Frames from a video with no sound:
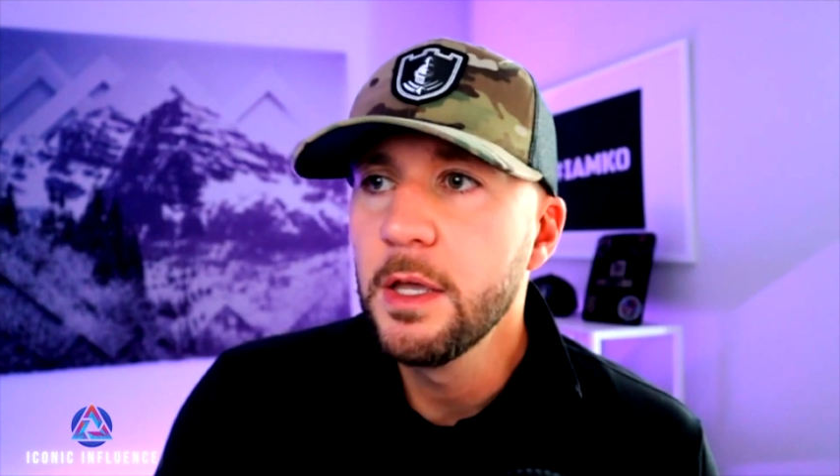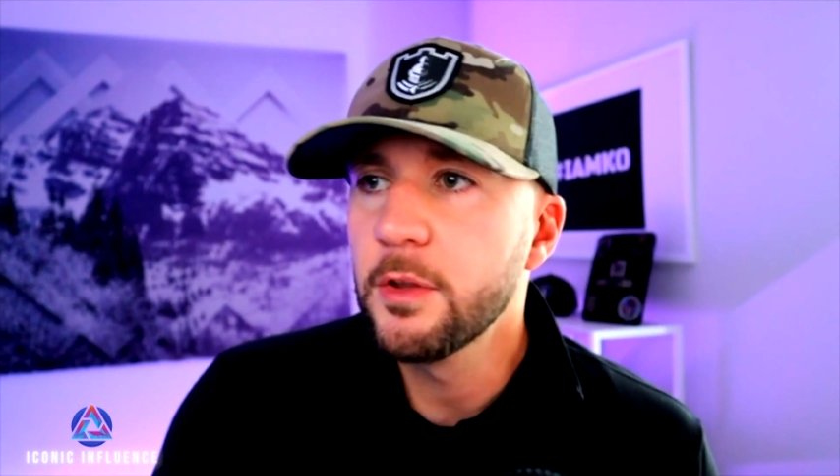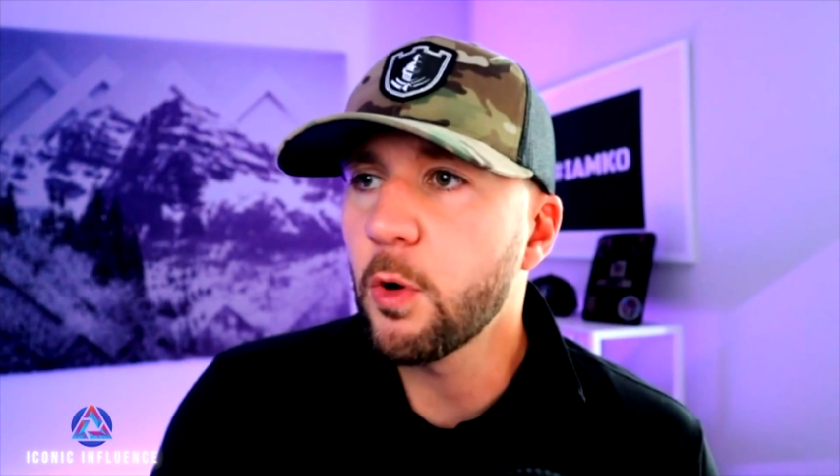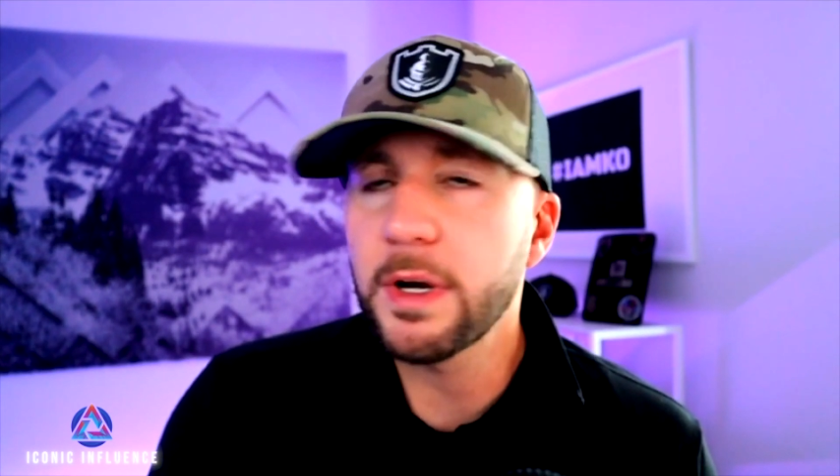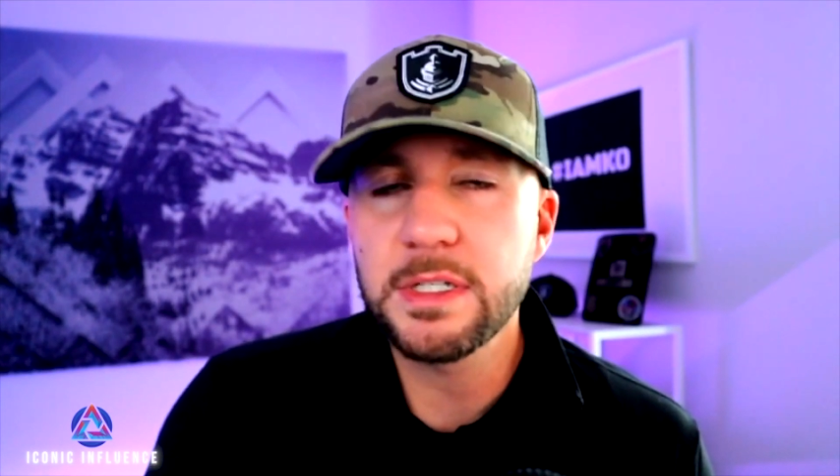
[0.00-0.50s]

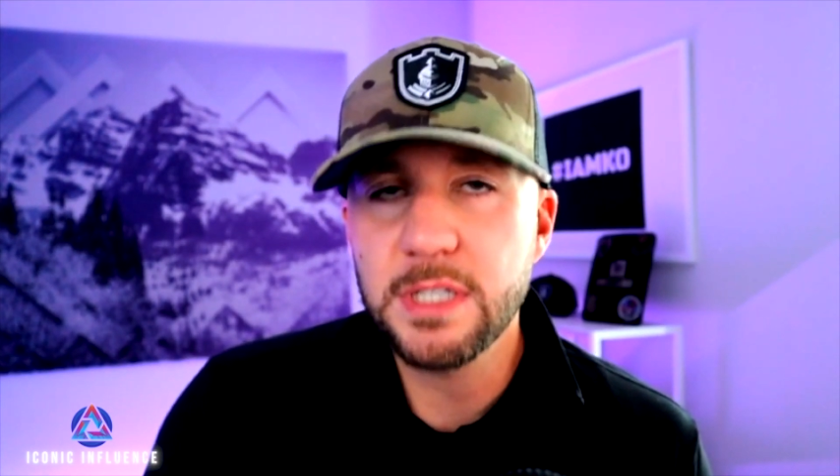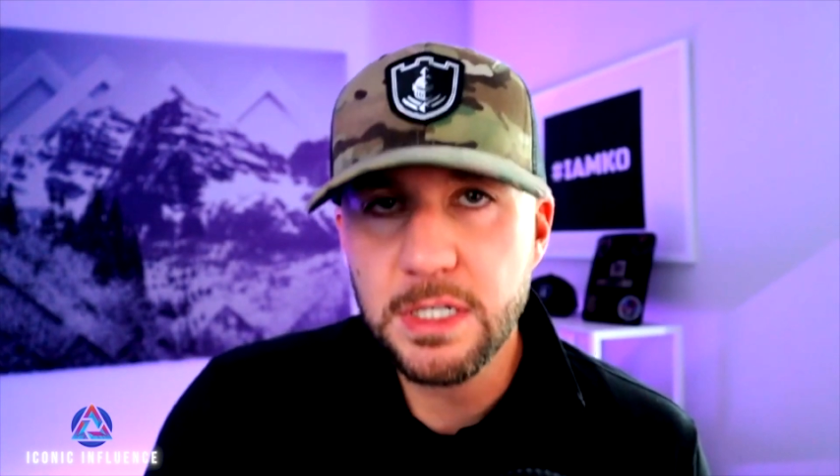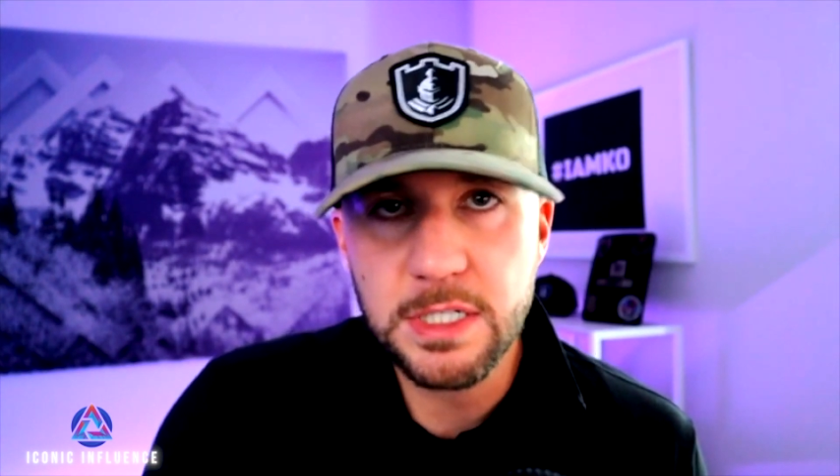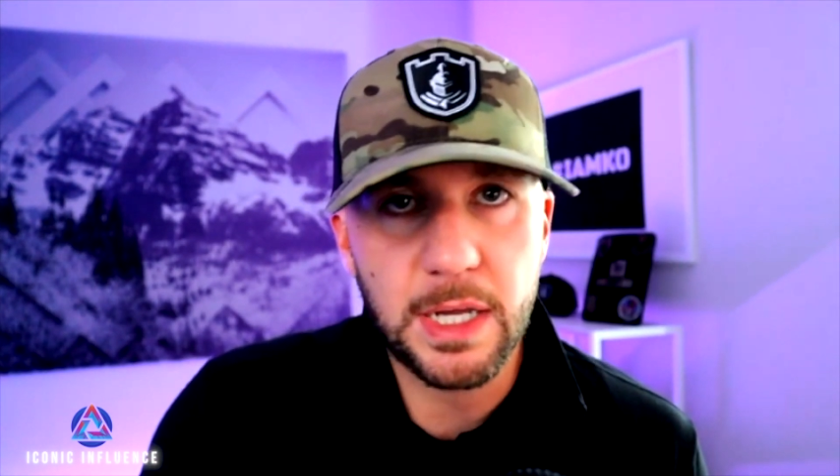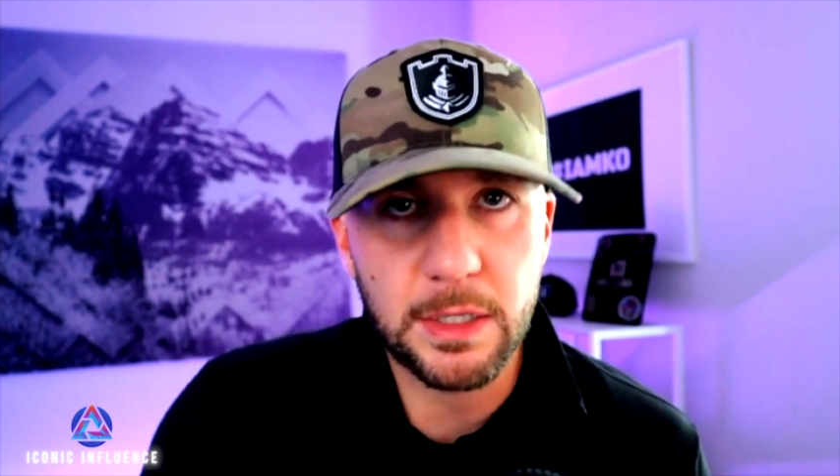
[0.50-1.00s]
the
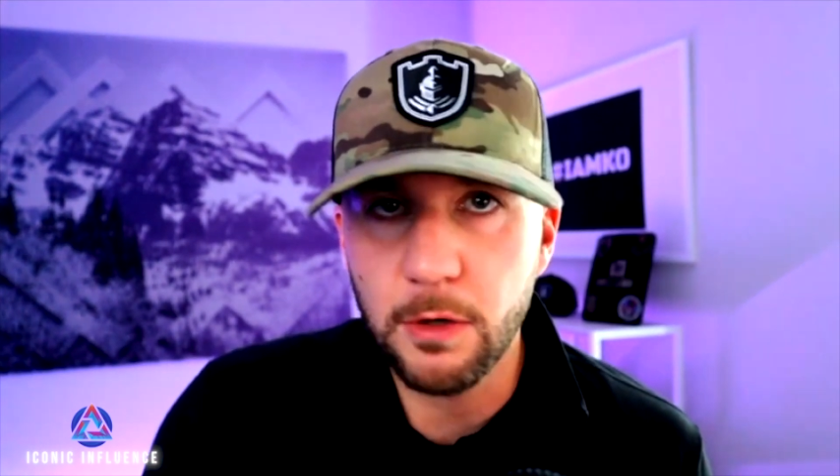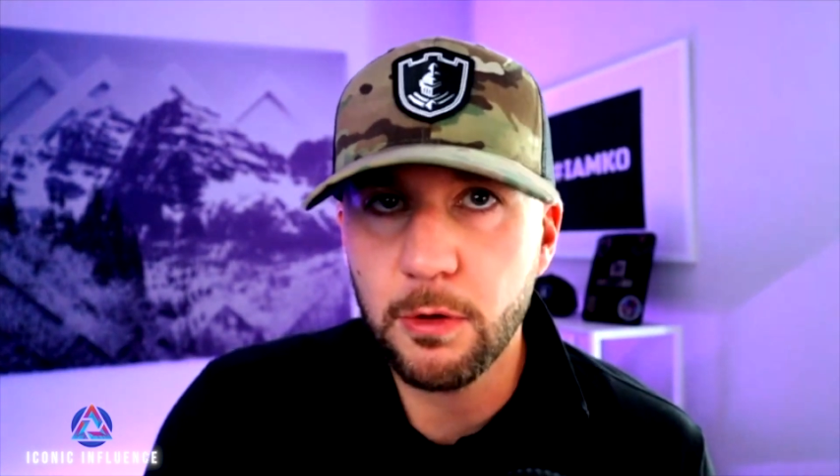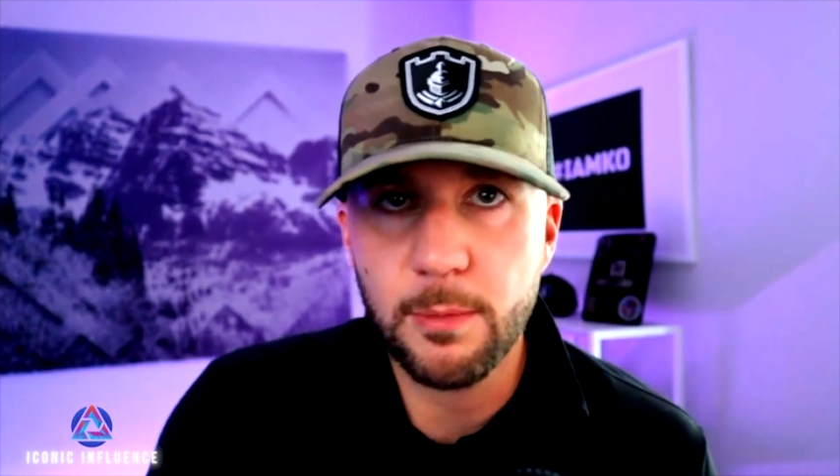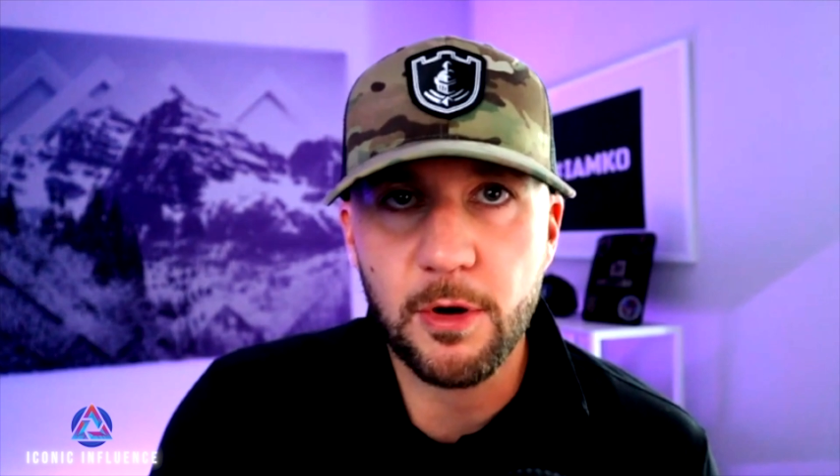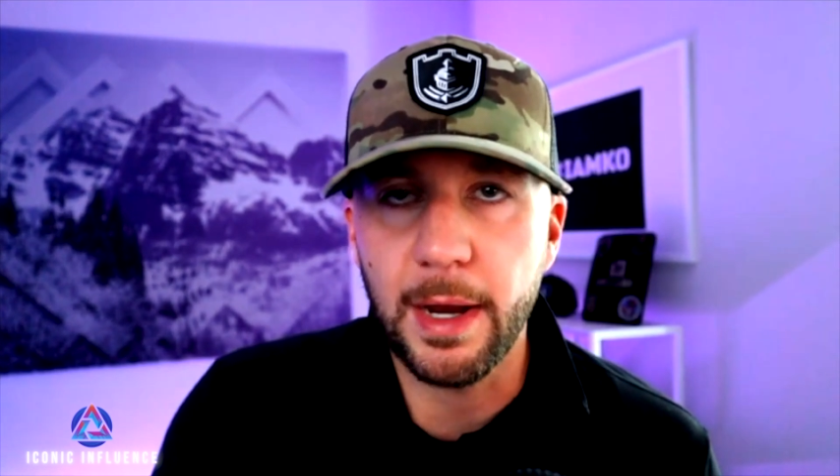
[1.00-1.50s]
organization had
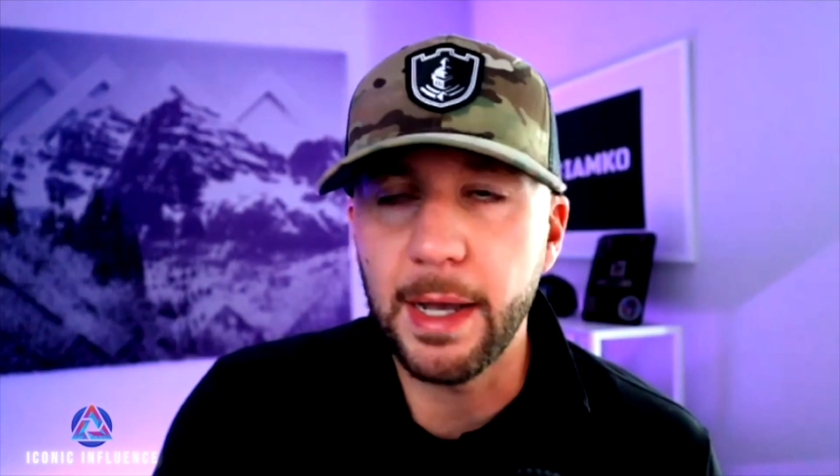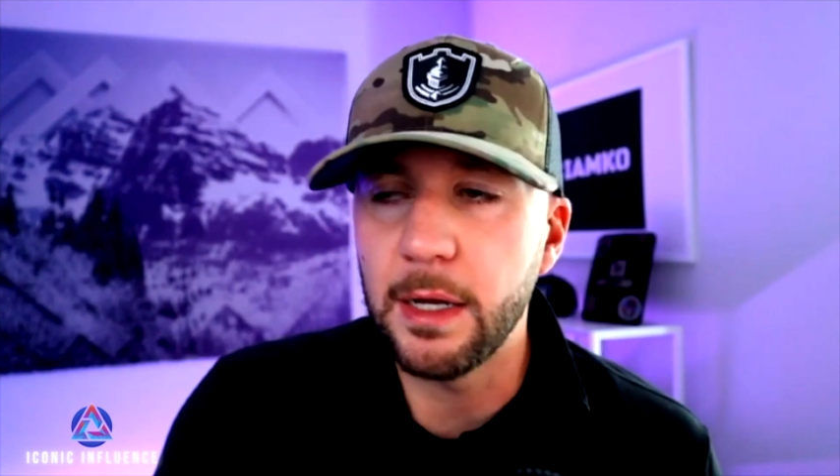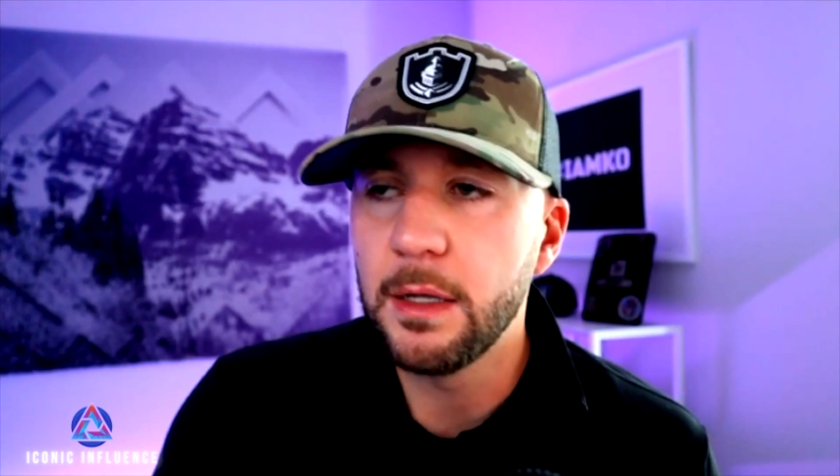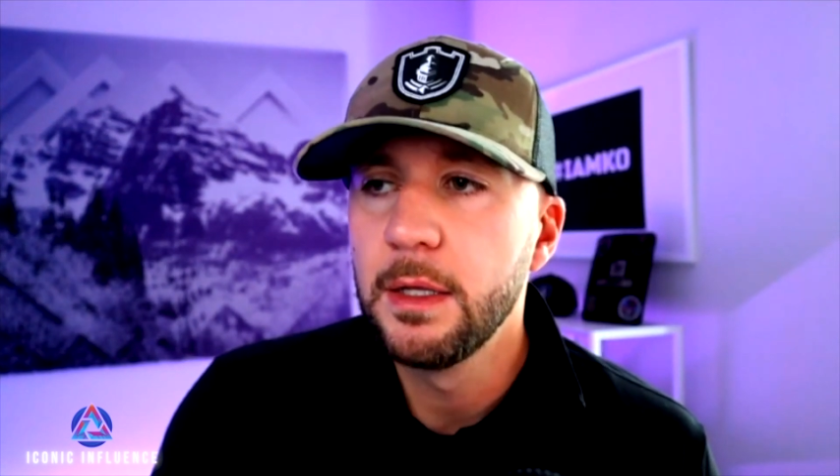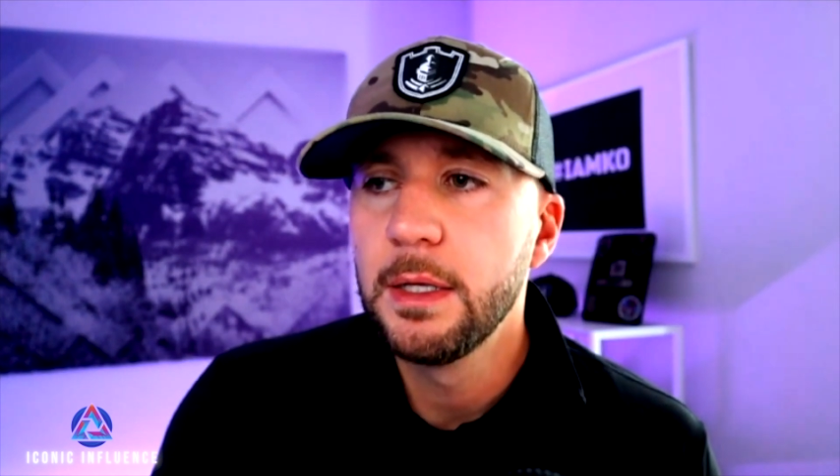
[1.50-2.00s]
lower
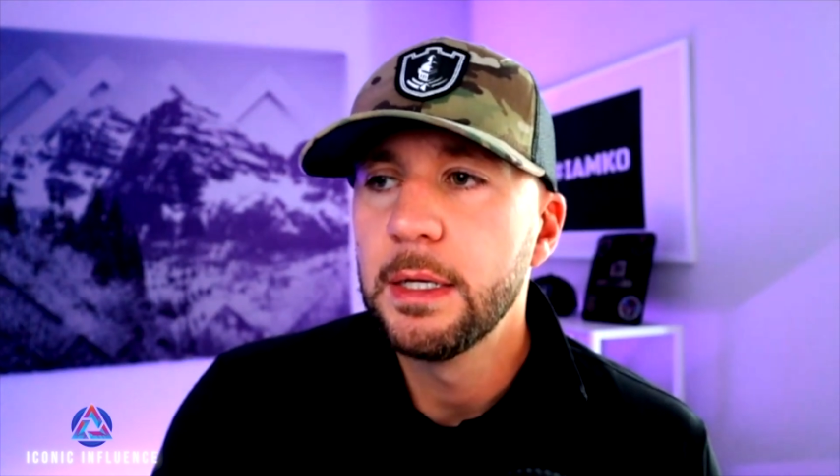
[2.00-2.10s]
morale.